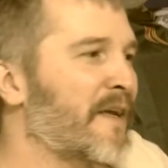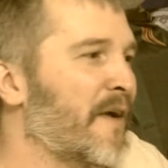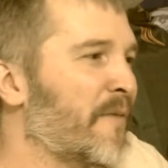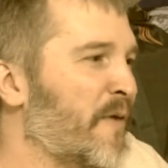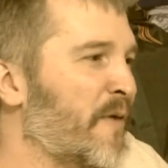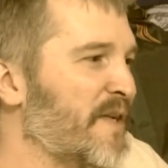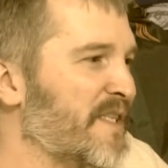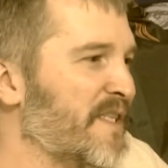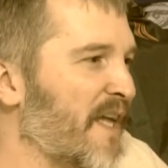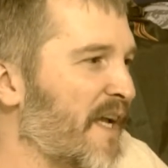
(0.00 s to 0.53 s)
in
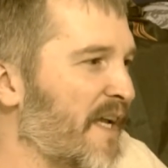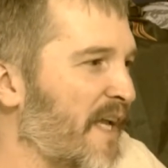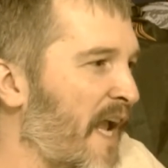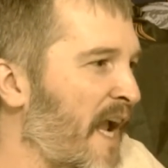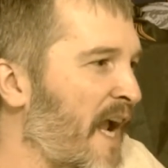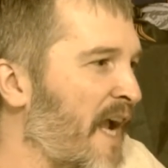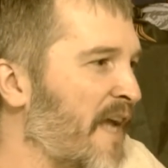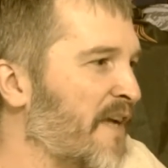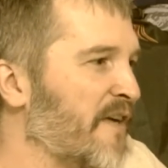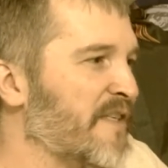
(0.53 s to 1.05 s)
places like
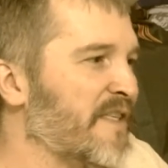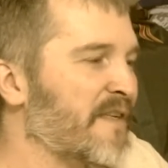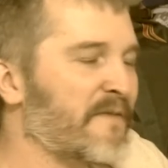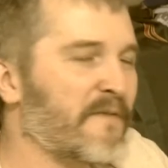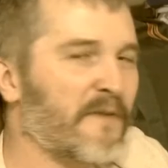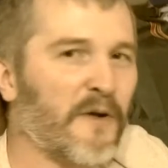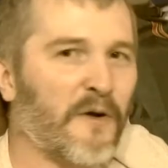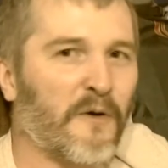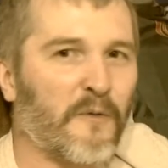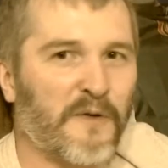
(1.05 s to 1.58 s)

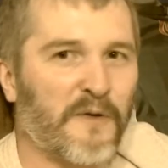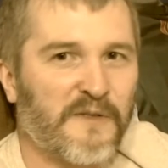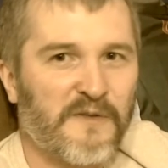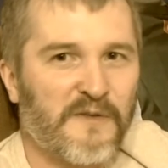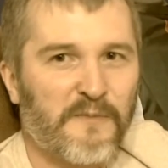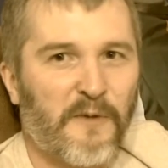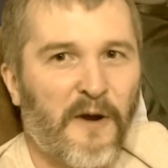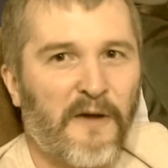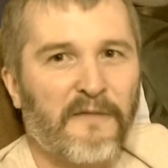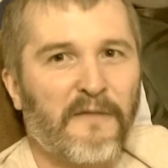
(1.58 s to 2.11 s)
Andersonville, which
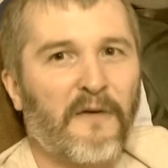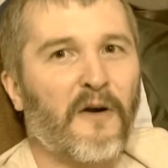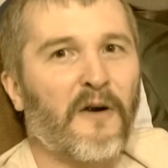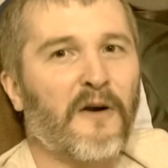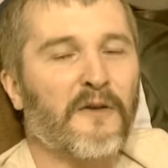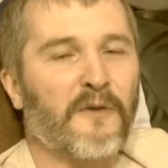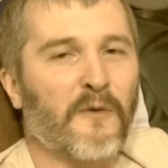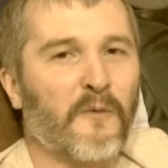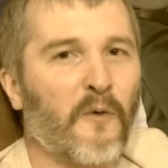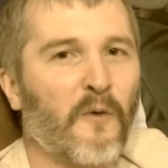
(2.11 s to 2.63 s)
was by
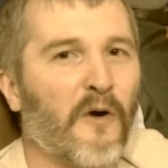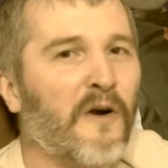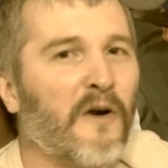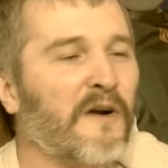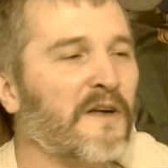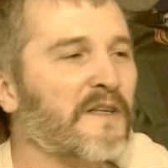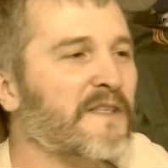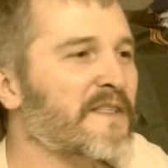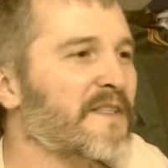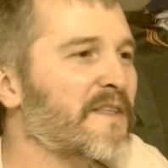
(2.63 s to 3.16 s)
far the
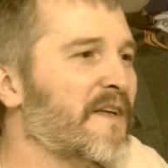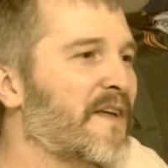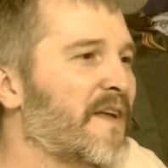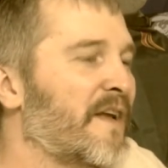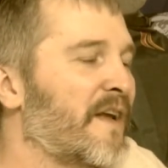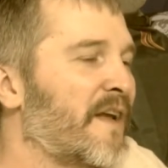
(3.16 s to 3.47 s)
worst